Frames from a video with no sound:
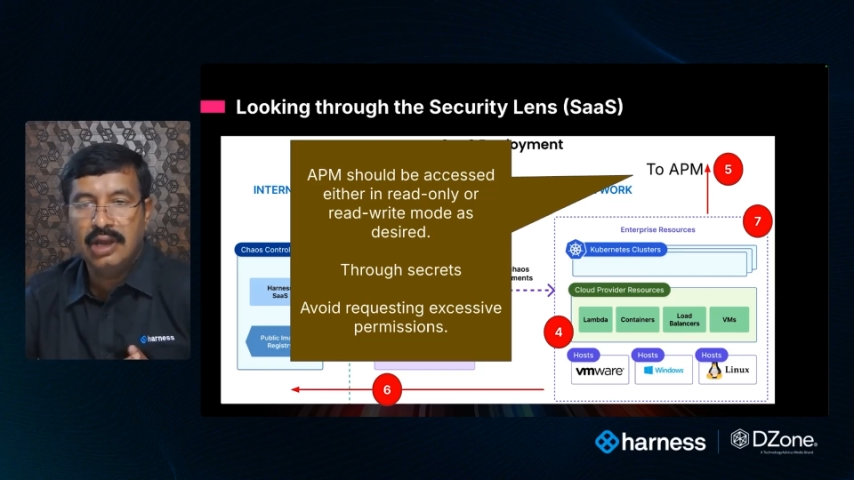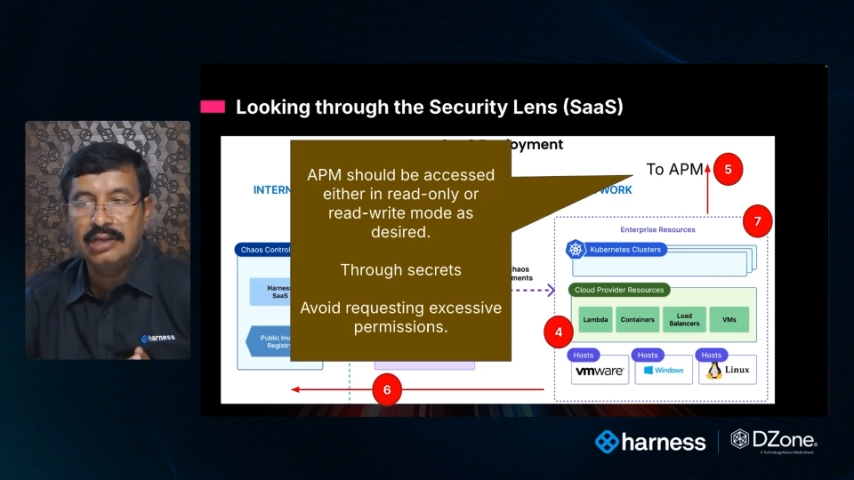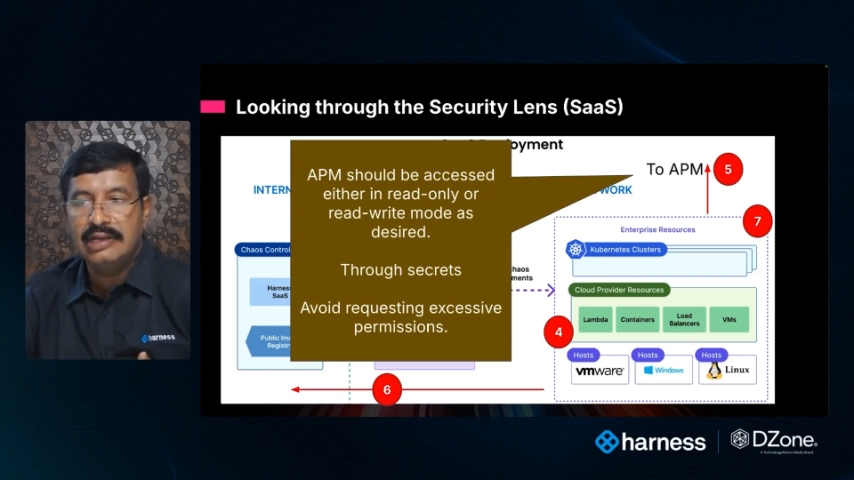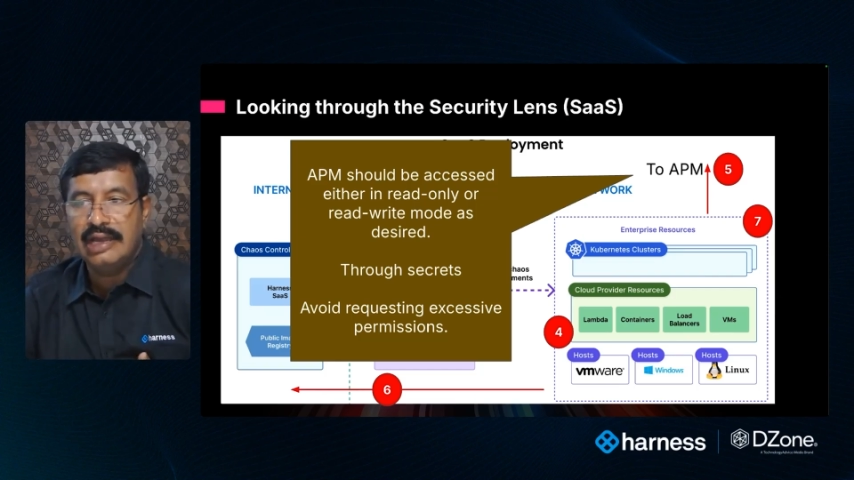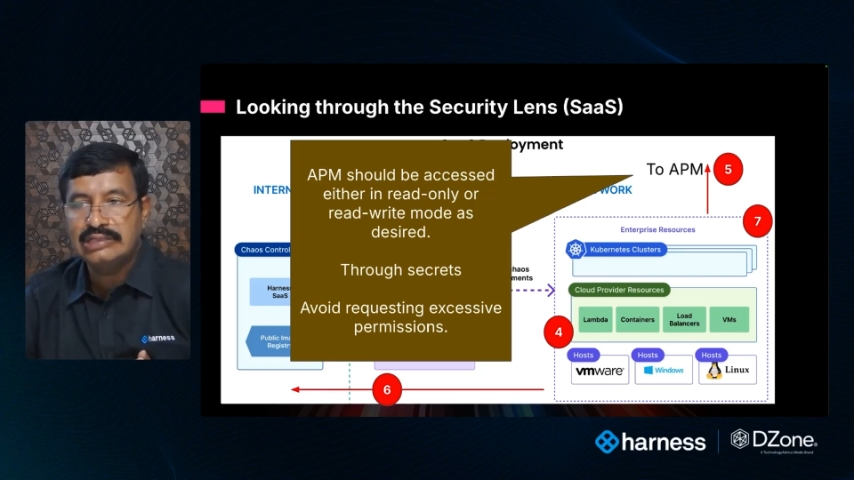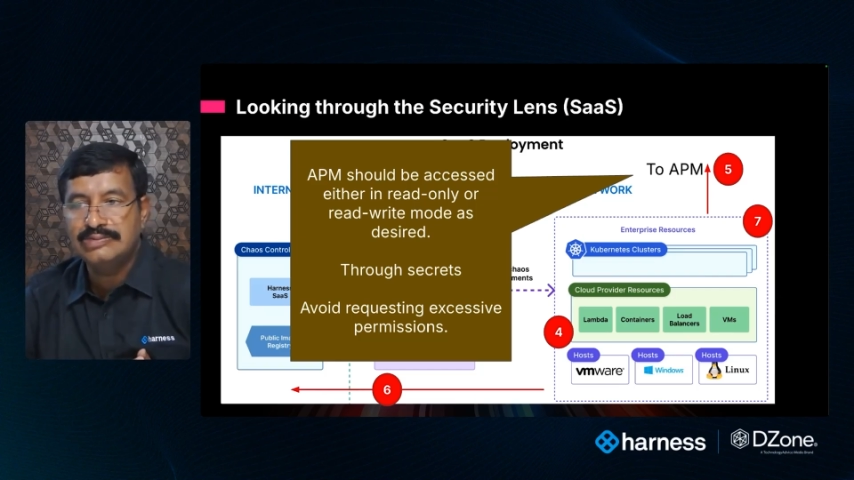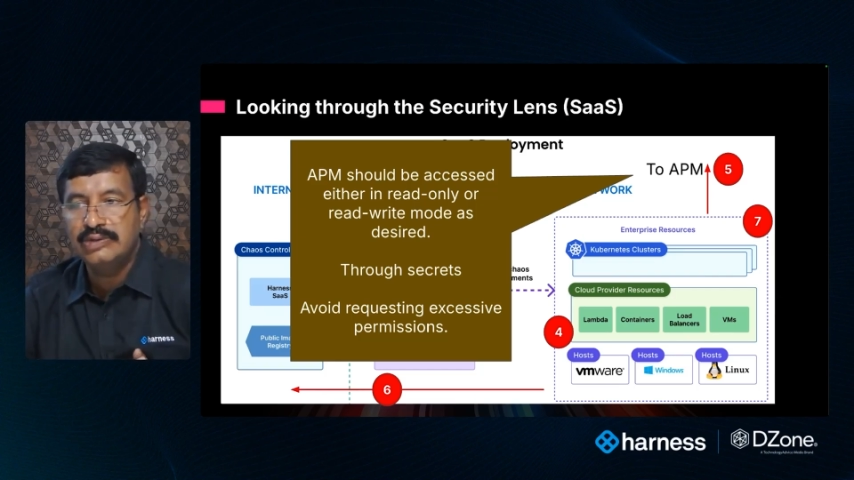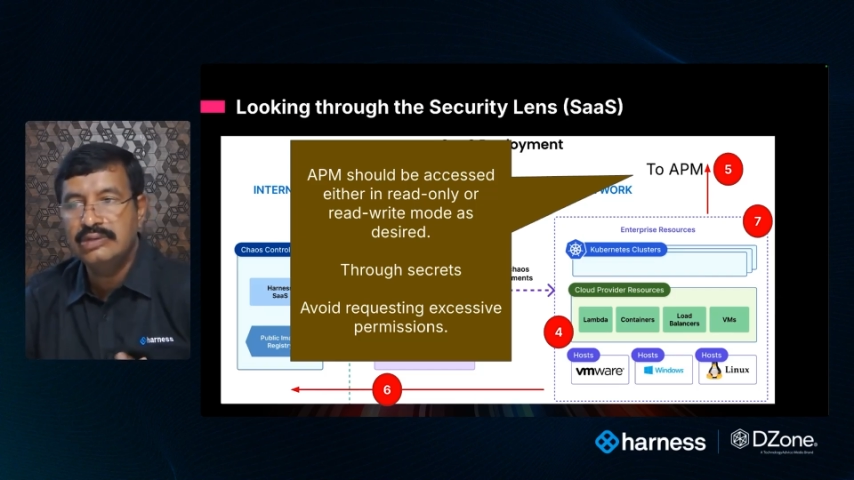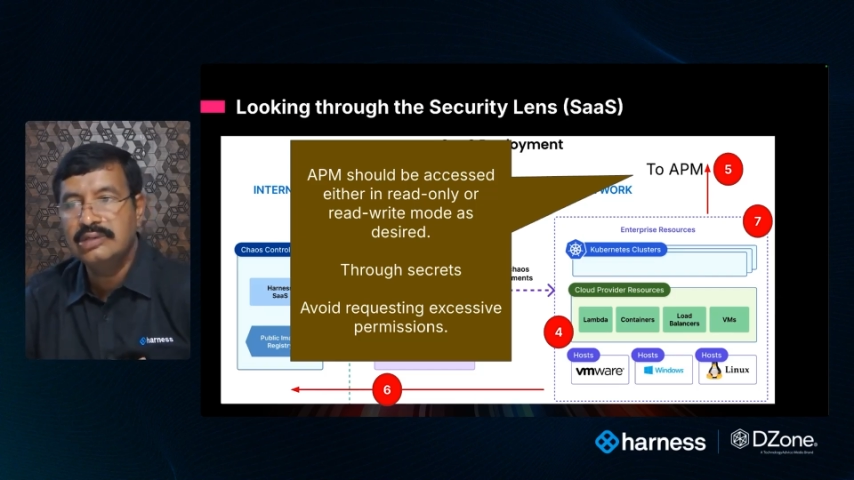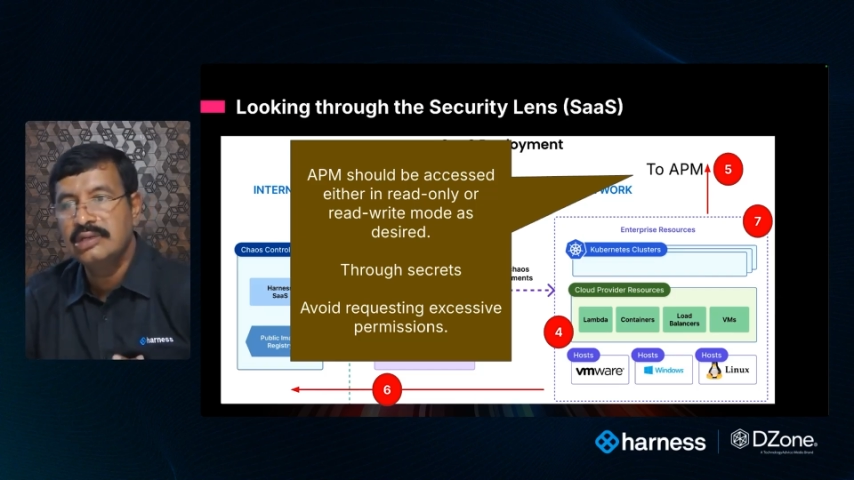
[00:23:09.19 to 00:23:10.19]
on a
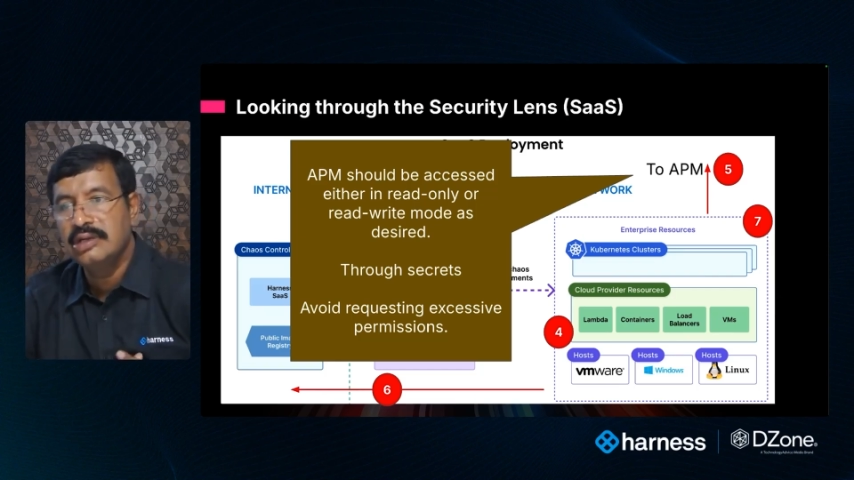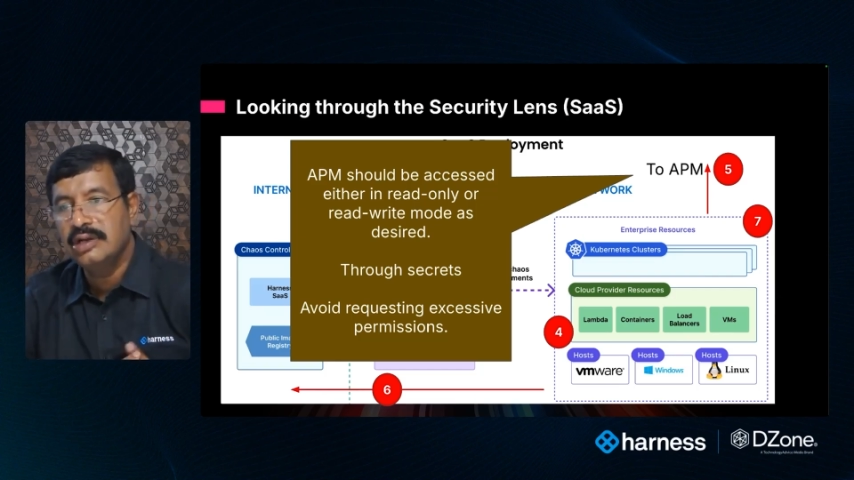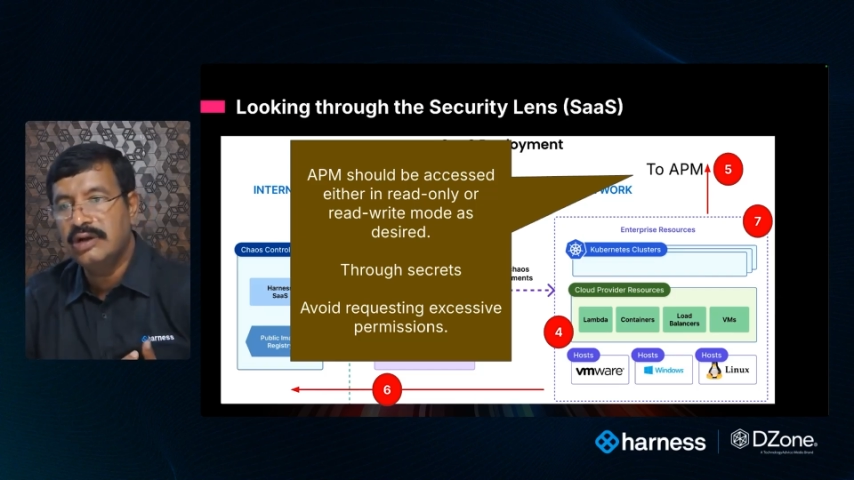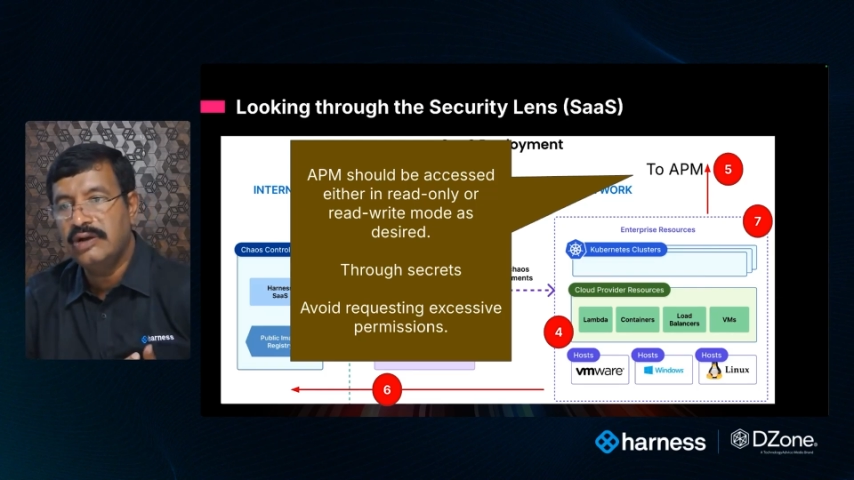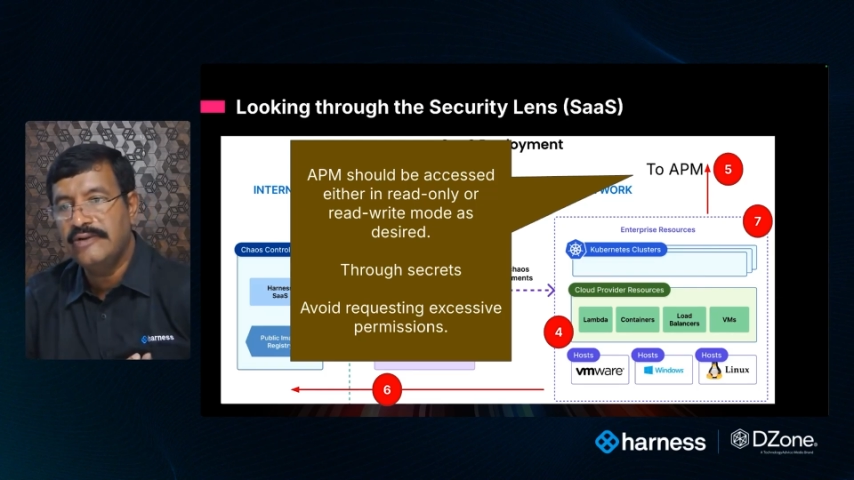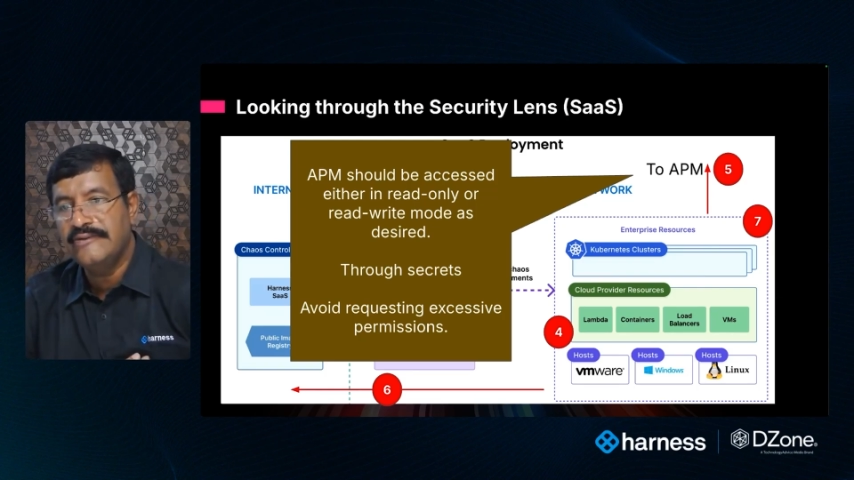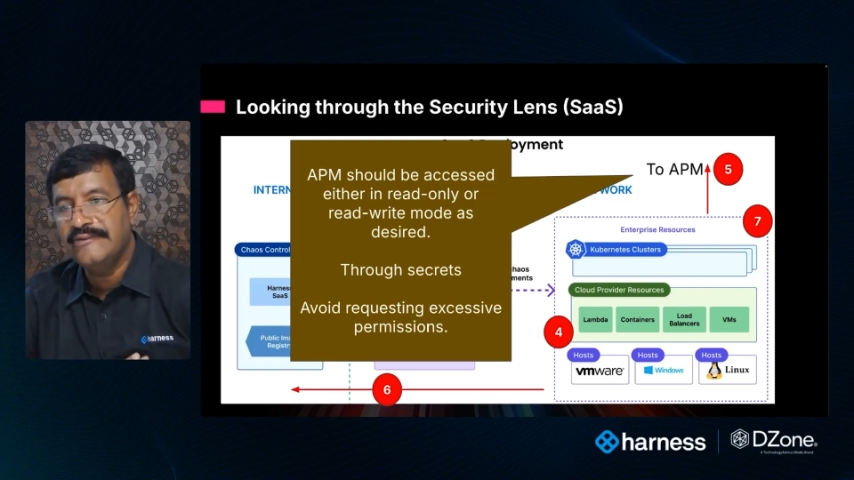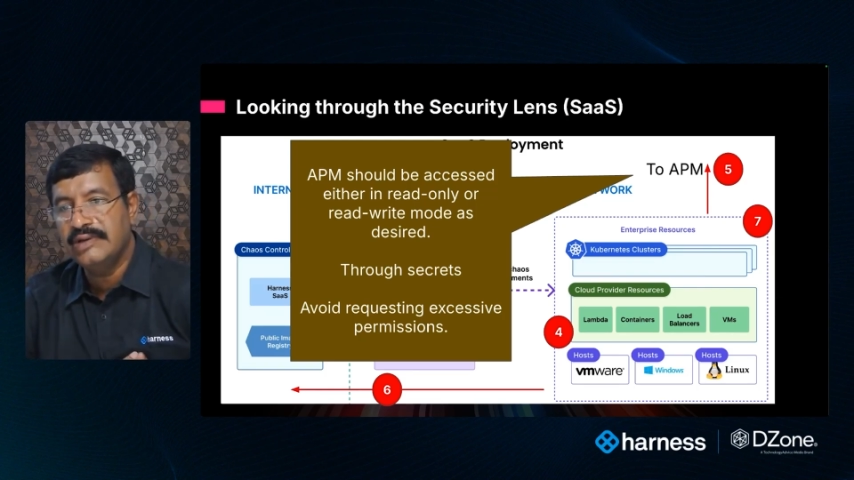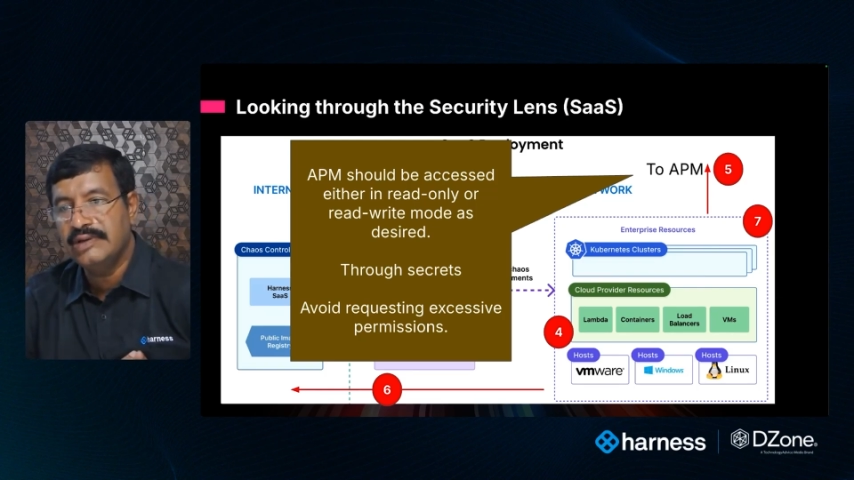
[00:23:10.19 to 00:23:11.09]
dashboard of